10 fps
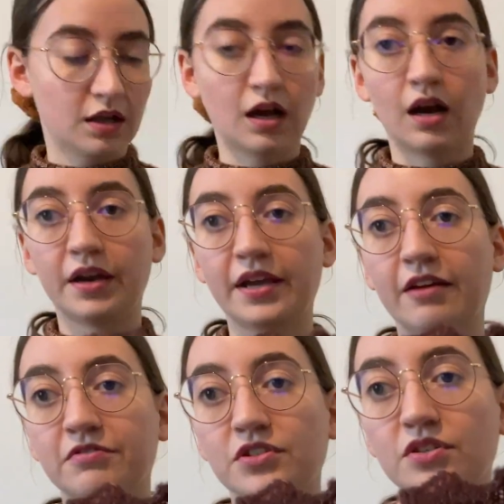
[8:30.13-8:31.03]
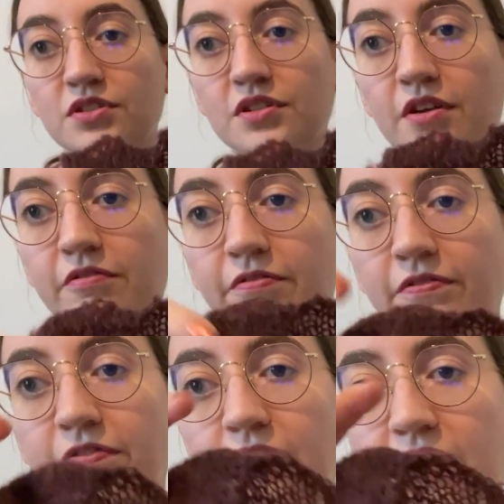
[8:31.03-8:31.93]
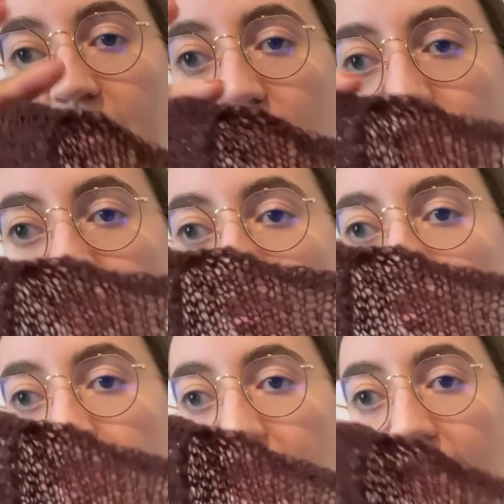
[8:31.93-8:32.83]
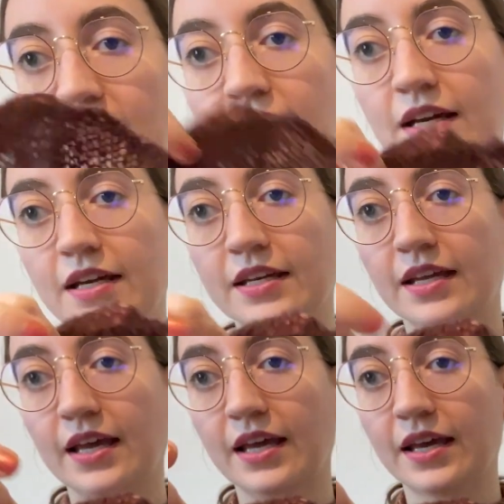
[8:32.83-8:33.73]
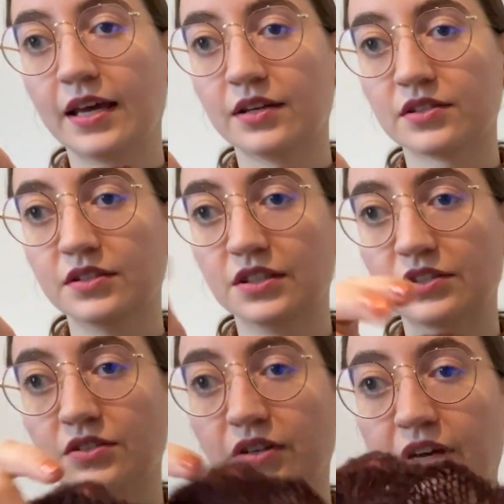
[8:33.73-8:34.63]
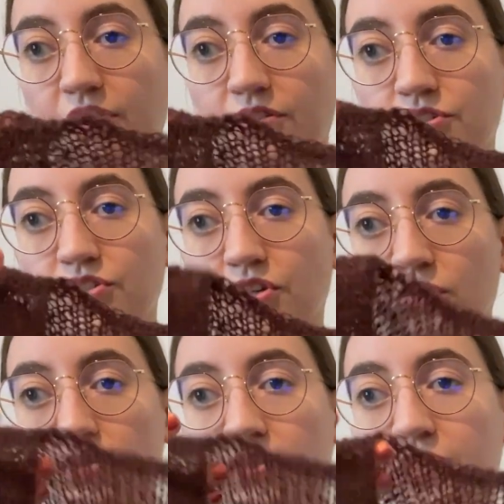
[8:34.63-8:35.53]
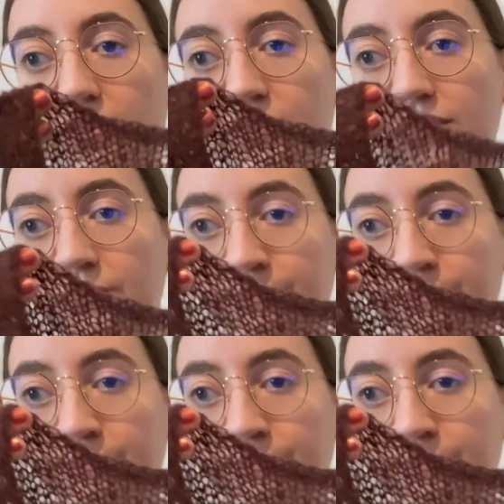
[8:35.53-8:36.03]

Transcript: I have just finished the neckline and knit together the shoulders.